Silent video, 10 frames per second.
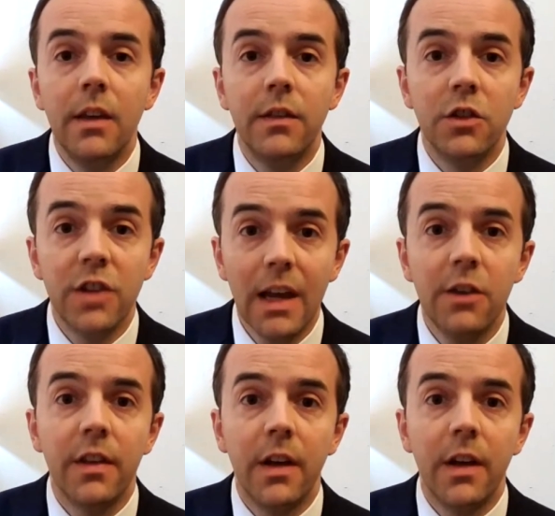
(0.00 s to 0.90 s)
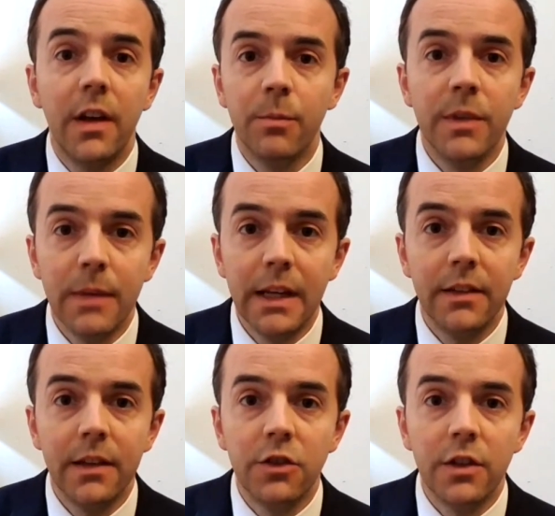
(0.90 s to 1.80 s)
to challenge the government to make
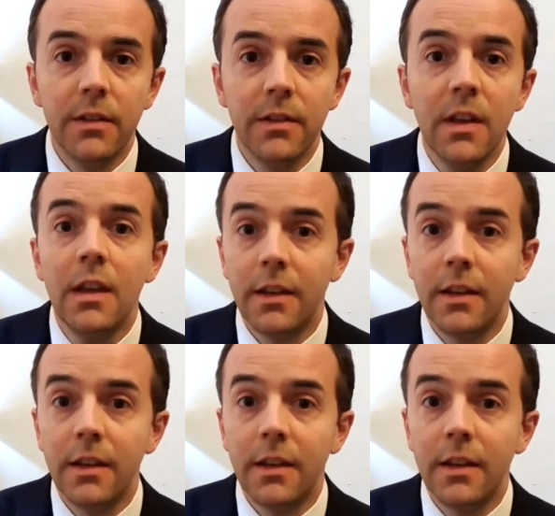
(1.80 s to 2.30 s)
decisions,